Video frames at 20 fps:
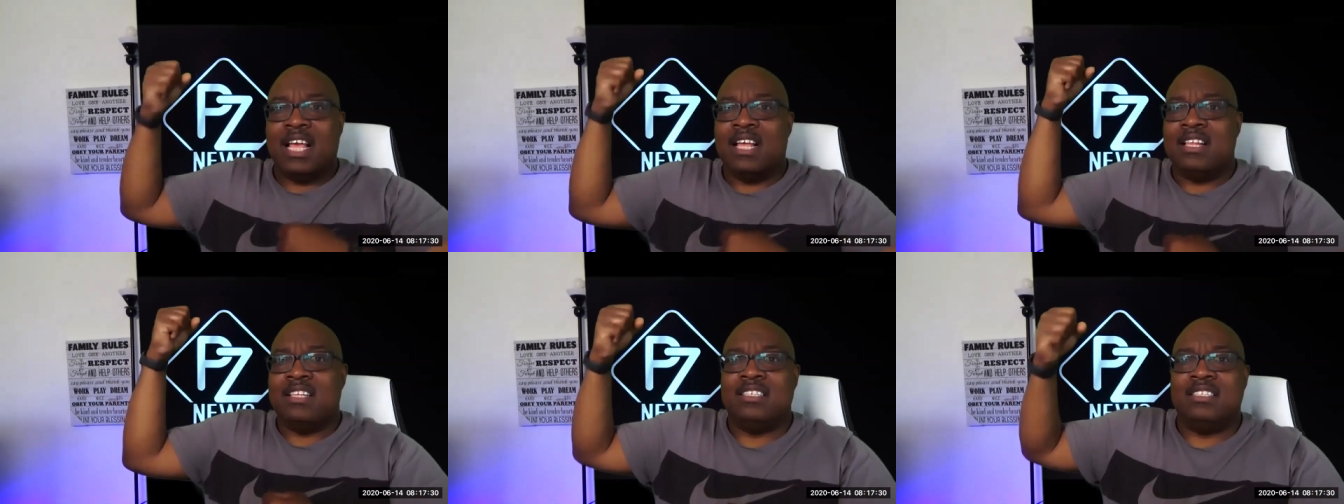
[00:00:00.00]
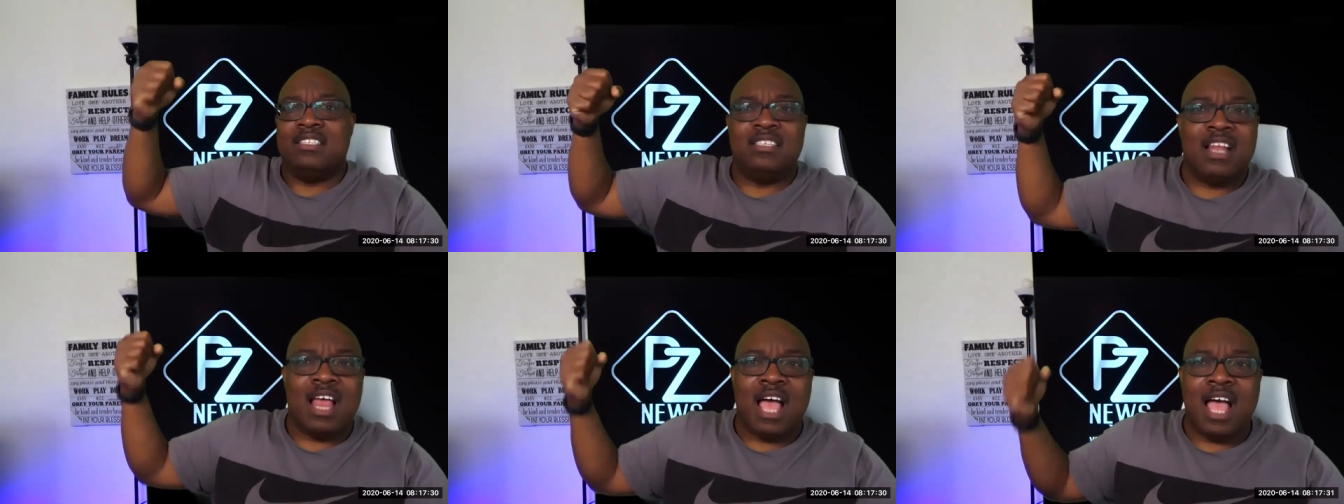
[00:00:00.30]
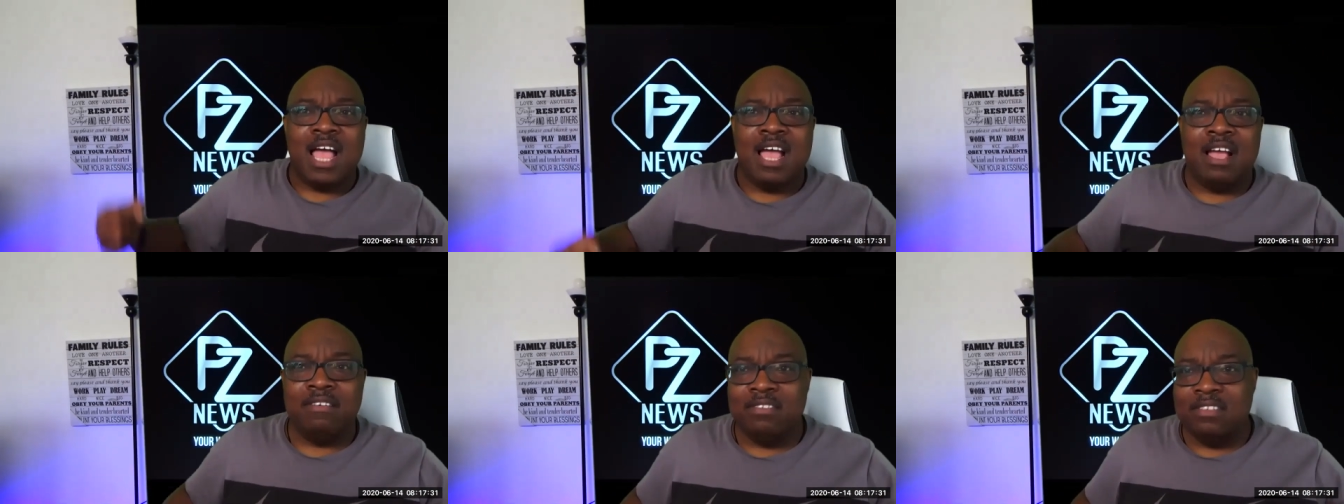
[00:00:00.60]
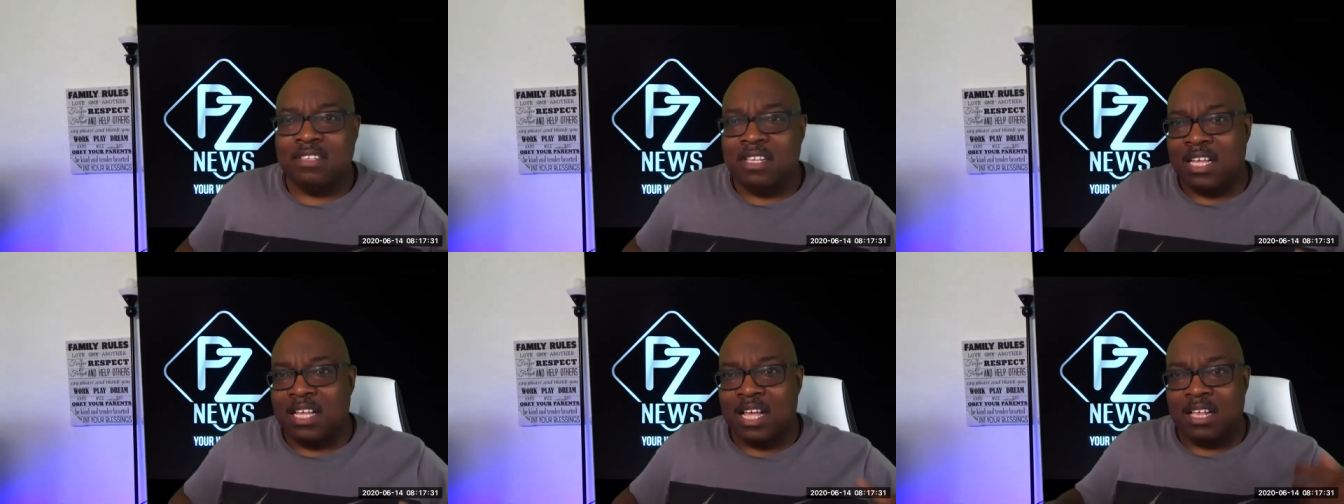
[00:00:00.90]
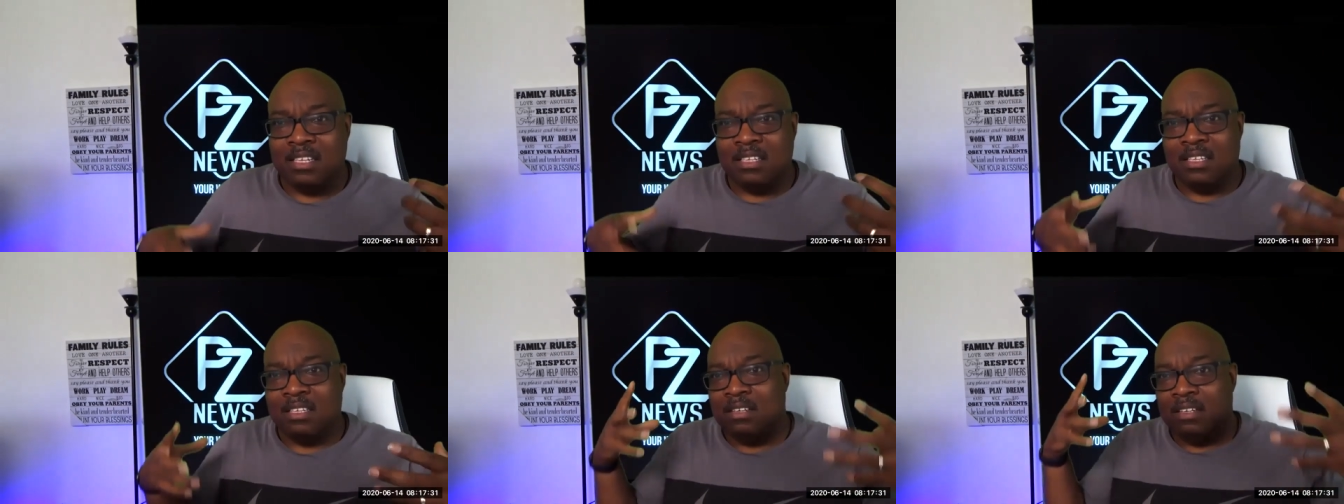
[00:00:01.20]
got these knives, they got
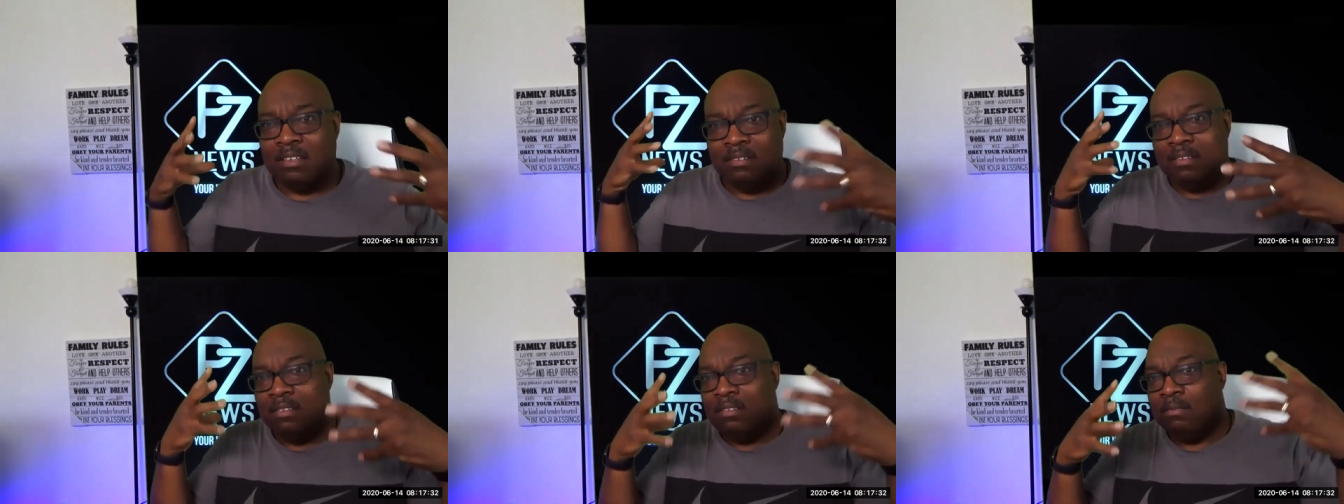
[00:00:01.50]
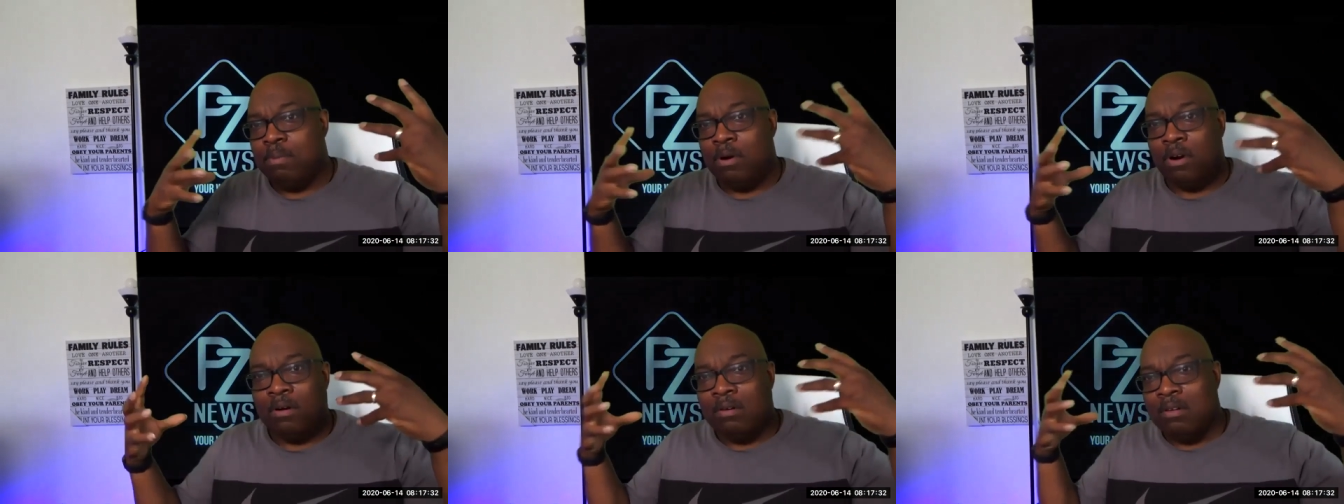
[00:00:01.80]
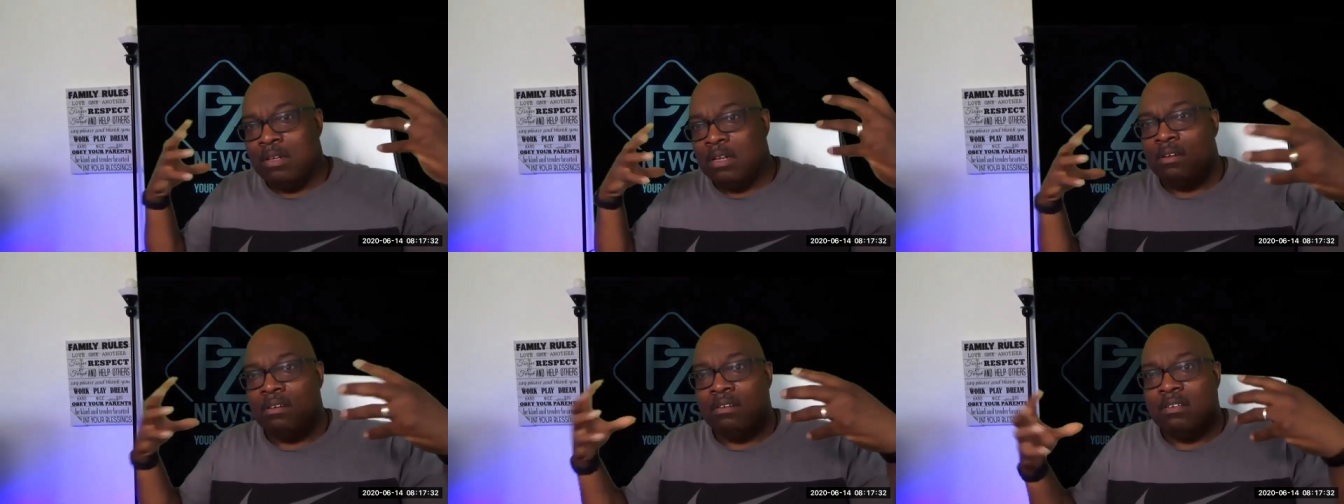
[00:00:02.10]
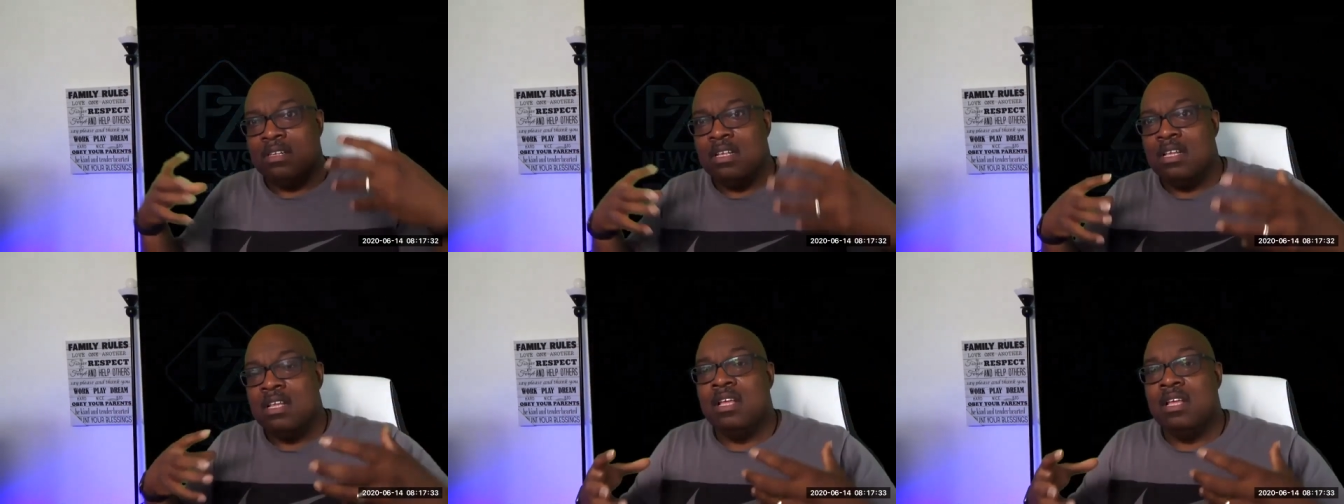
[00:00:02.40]
the per, you know,